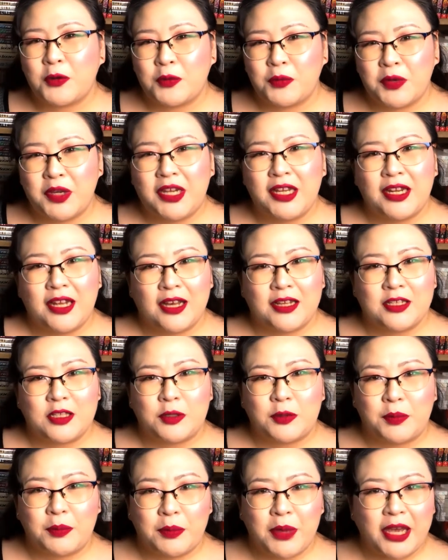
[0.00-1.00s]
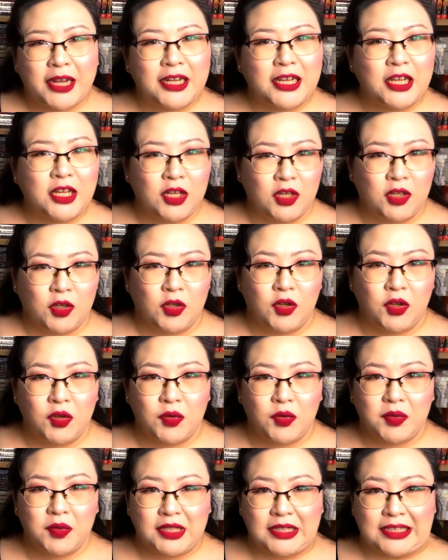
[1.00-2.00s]
read as many
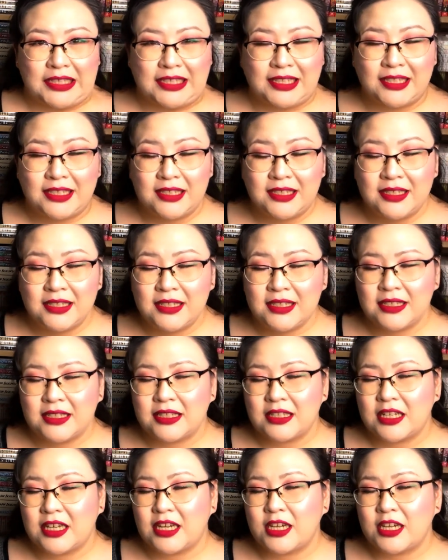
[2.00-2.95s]
new releases,